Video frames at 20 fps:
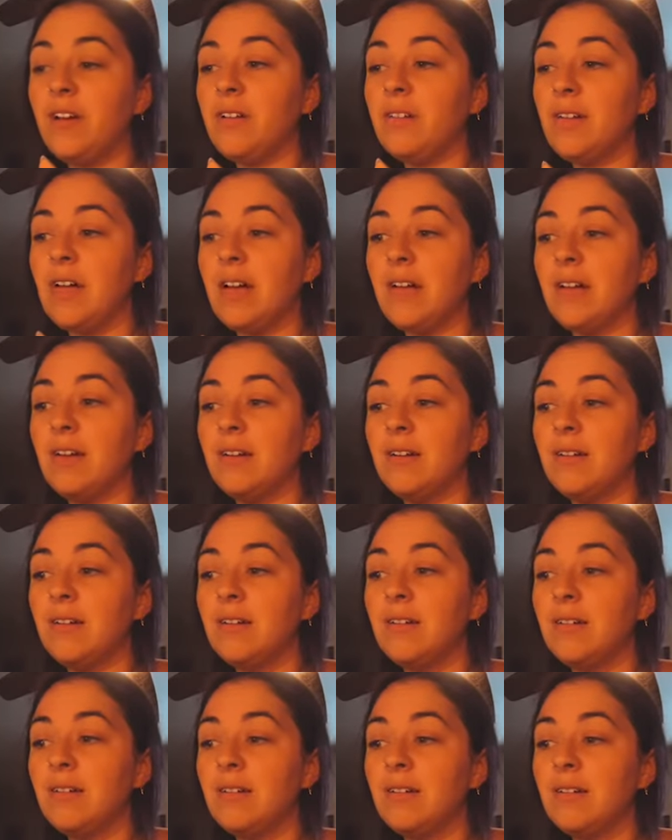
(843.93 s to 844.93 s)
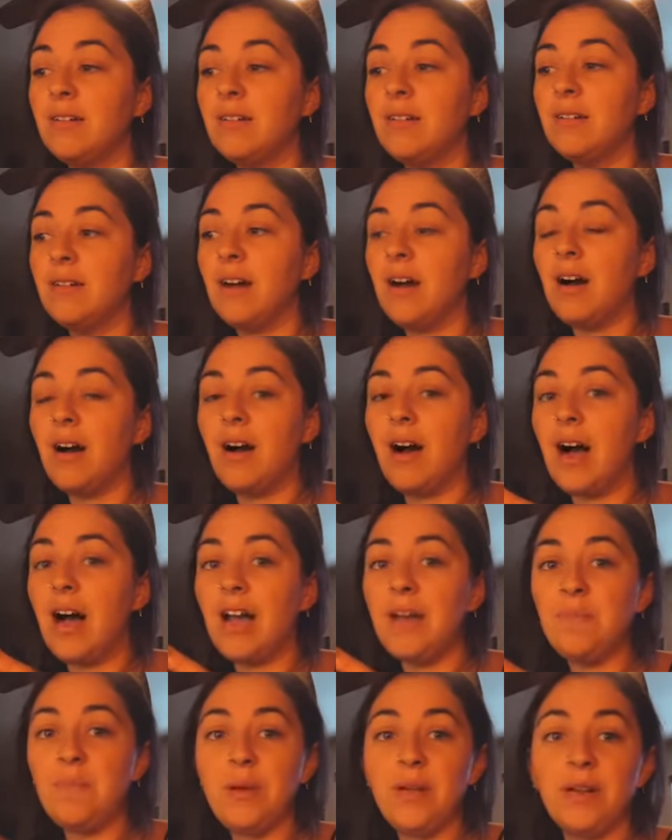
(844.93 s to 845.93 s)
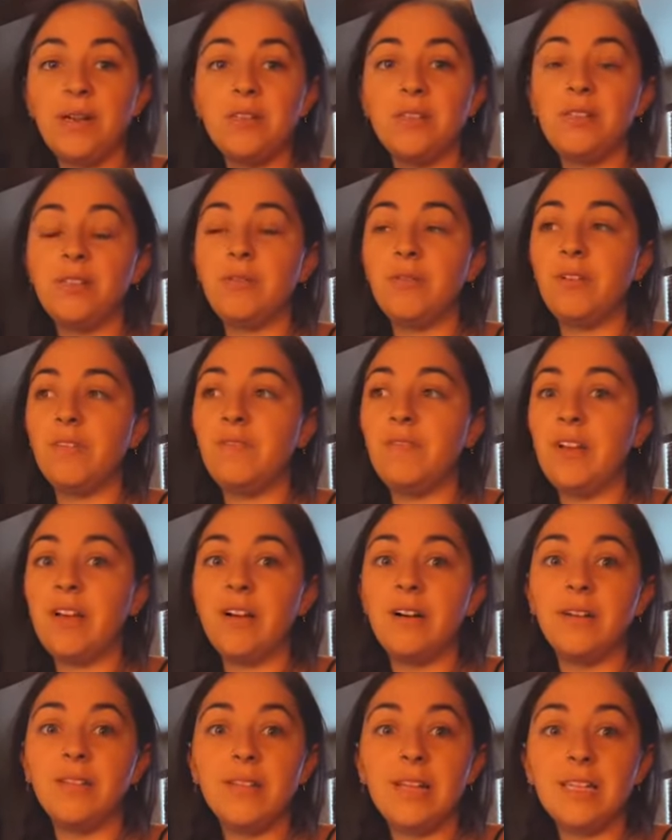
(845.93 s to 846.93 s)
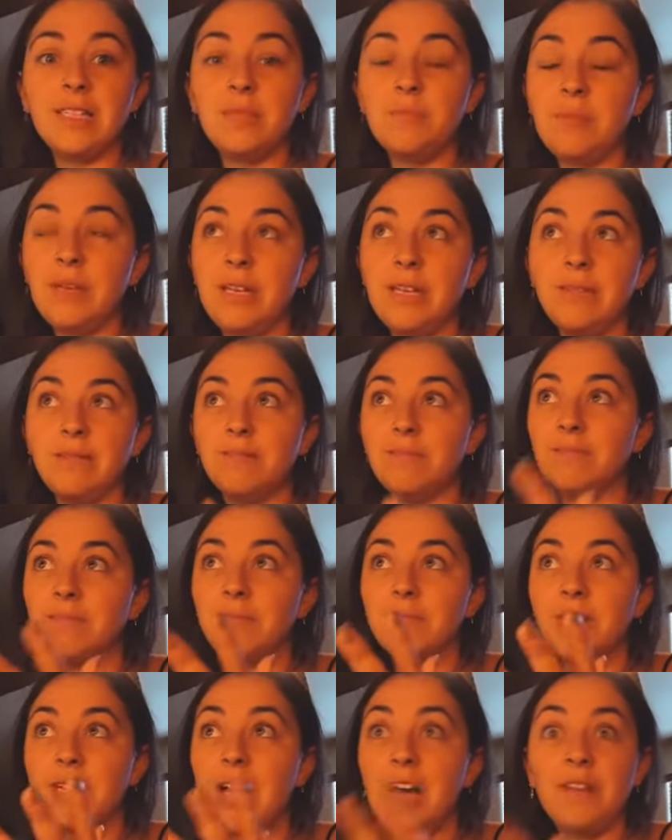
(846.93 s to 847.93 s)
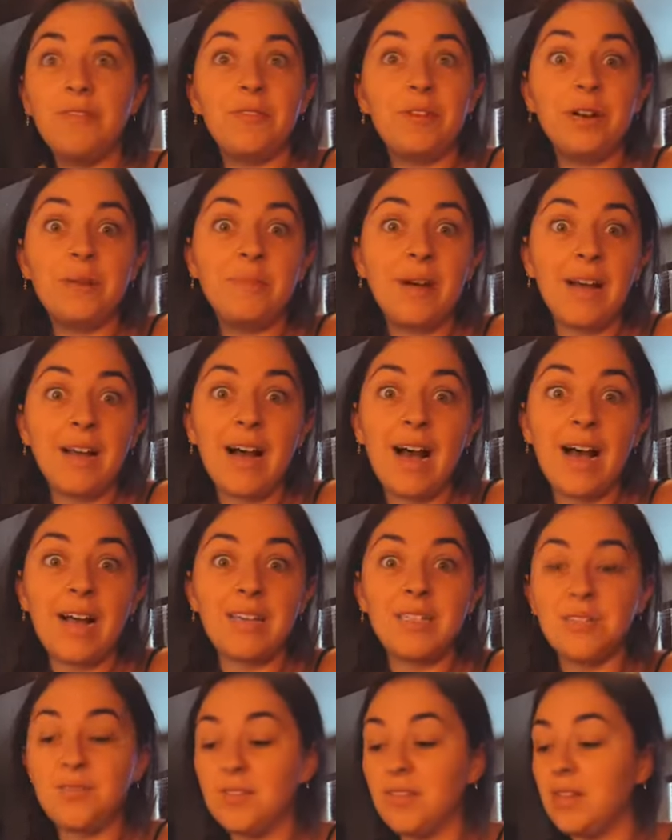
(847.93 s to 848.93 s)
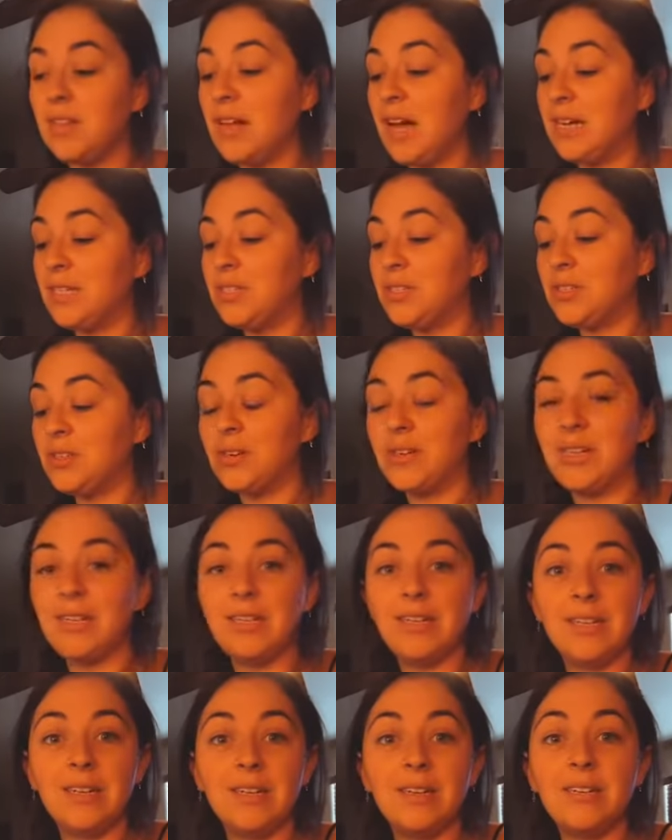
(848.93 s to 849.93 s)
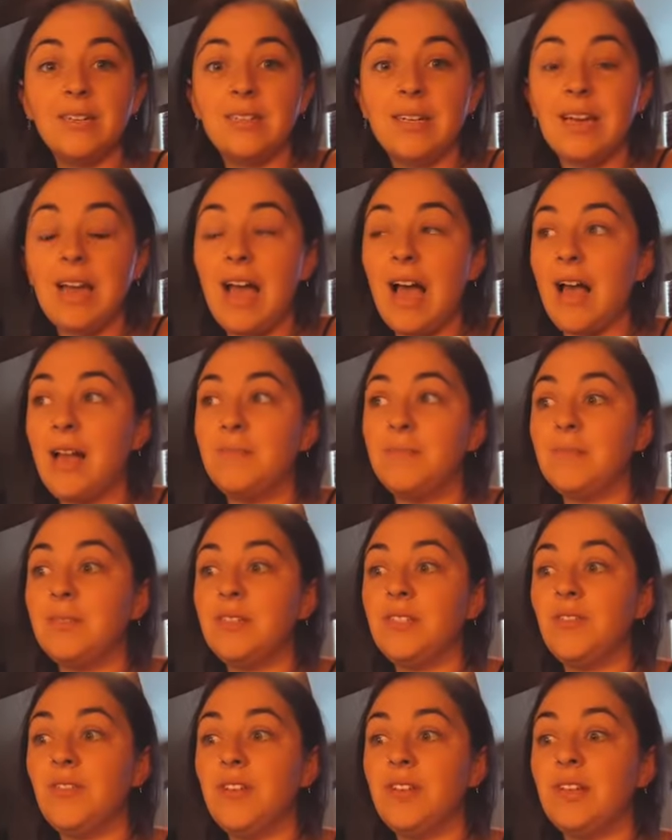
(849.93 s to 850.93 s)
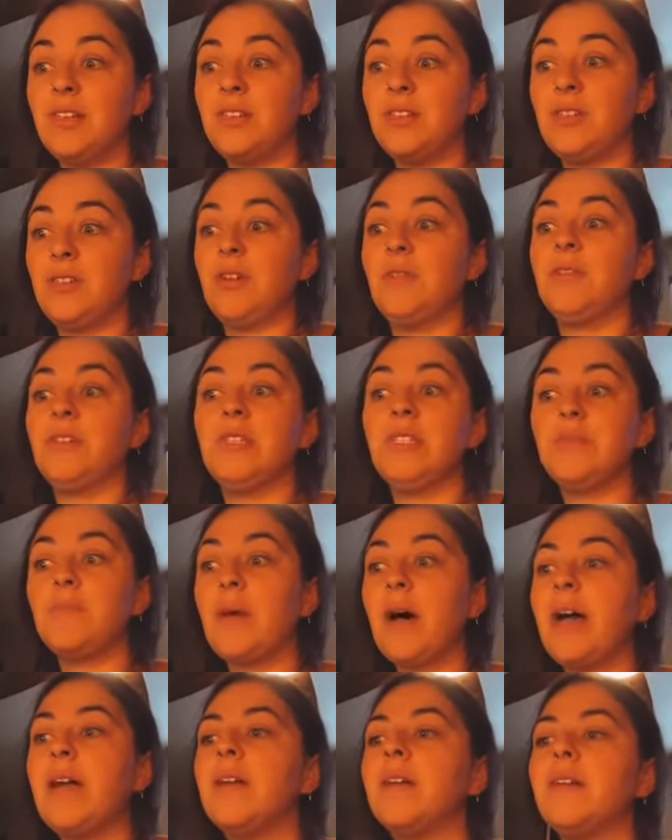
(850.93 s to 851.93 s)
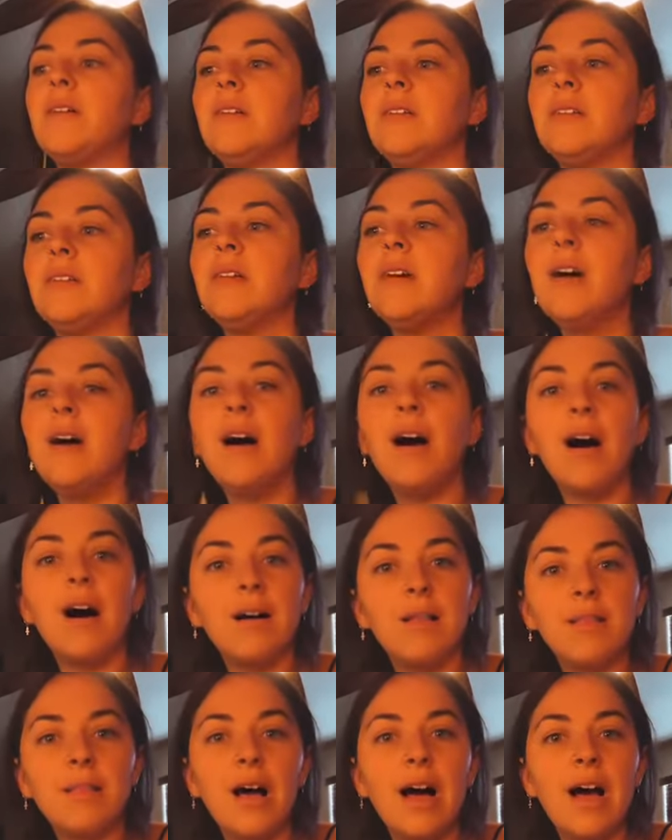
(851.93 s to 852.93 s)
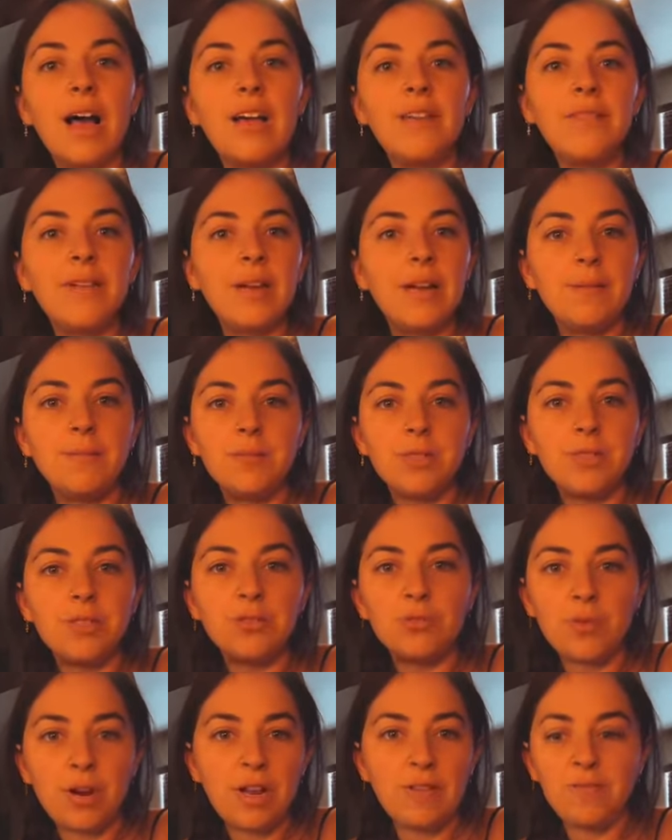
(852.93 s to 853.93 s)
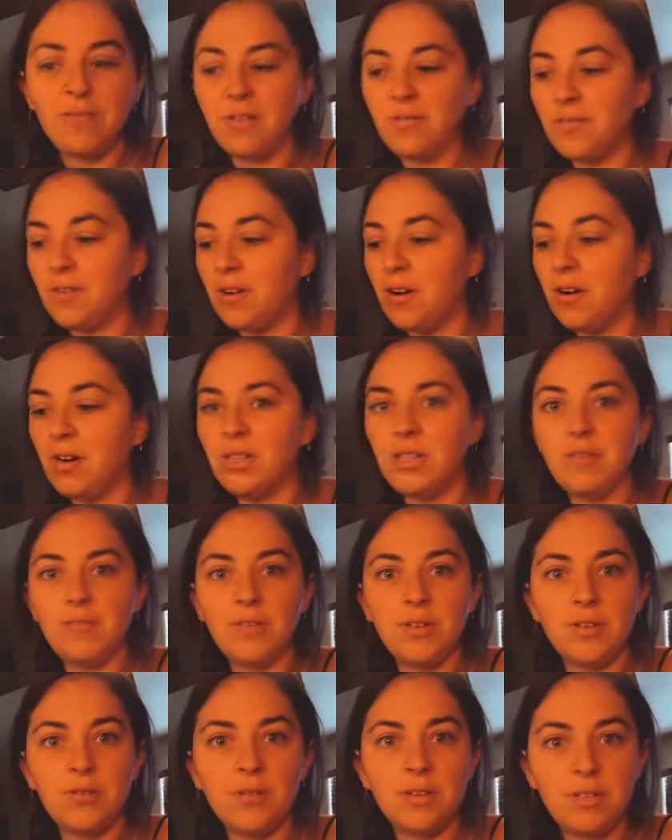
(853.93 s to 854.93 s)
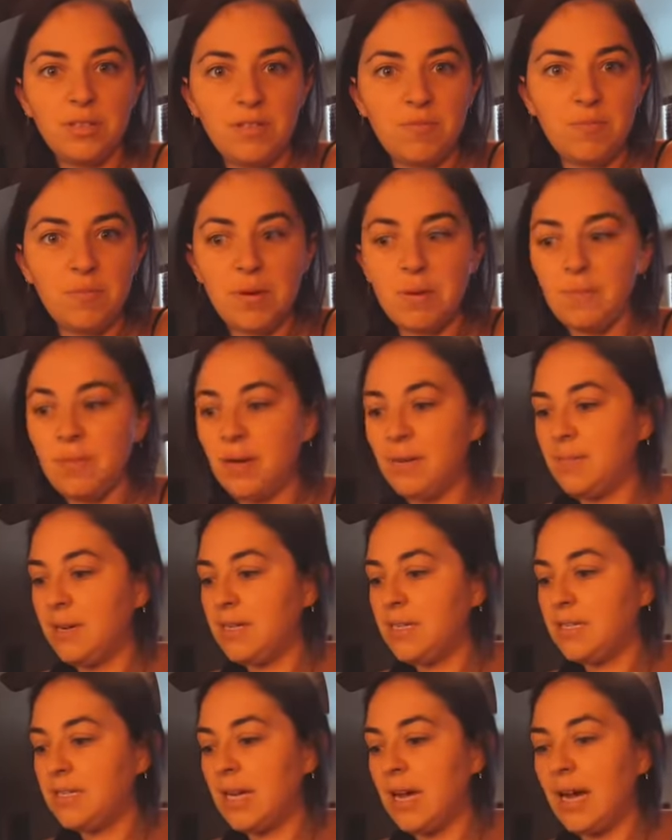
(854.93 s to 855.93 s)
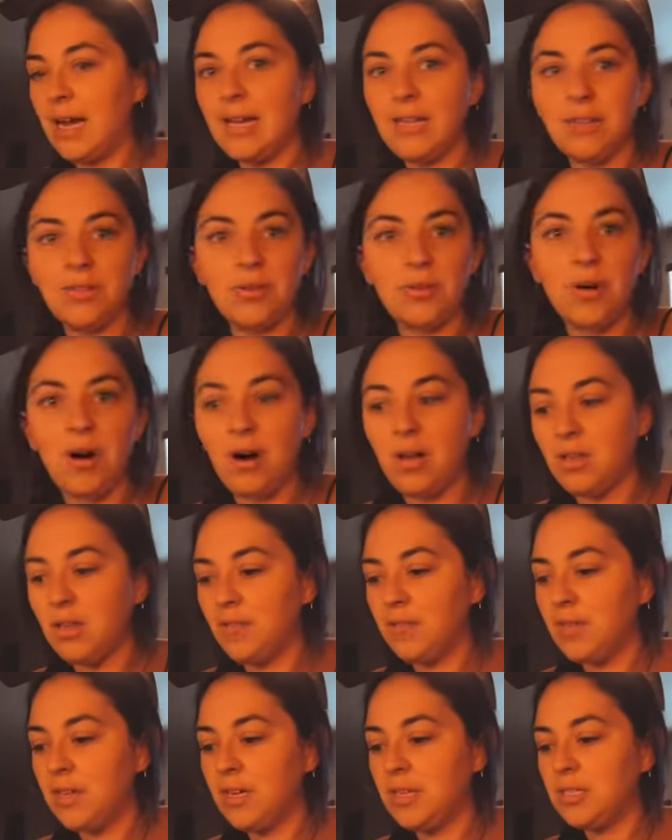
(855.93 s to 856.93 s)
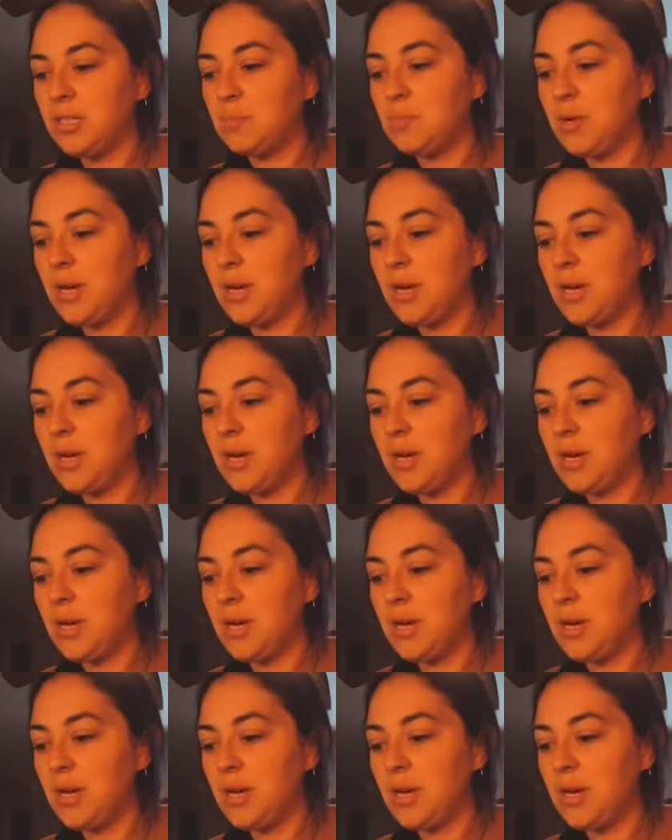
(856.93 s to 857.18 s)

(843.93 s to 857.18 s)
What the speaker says: feel like I pierced through a veil that's been covering my eyes for the last 30 years, and I'm just feeling so inspired and alive, and I'm just grateful for all of you because you've been by my side through all of this.